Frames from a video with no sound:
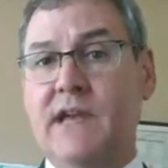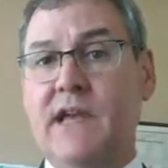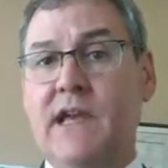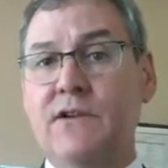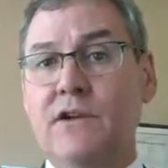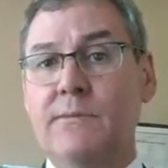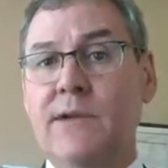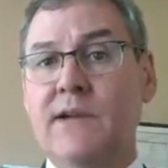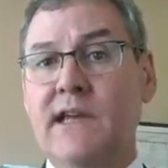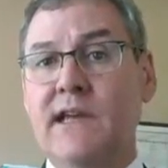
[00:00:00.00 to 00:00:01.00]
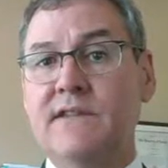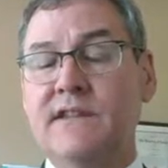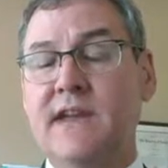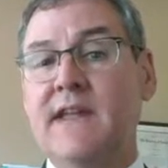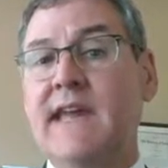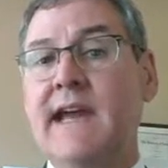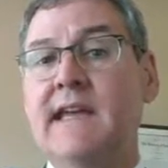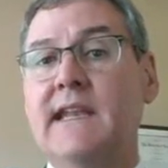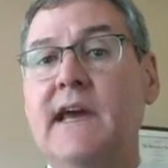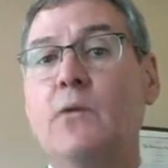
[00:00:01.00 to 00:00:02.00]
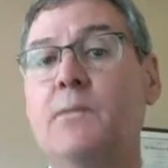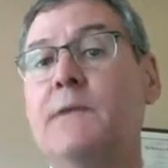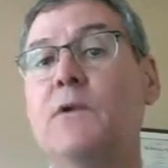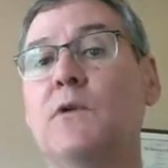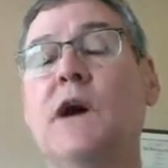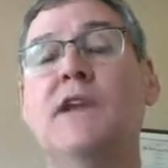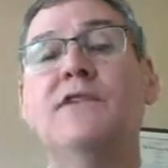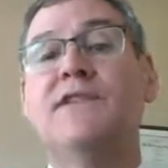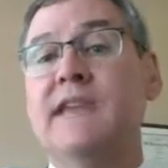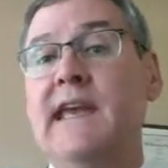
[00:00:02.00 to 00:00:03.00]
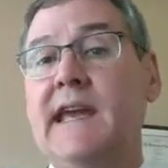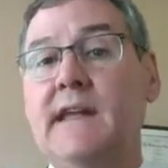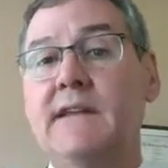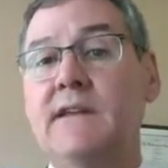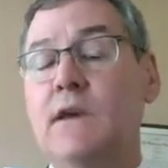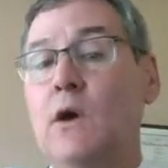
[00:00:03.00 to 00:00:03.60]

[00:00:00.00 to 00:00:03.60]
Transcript: in your communities that can help people understand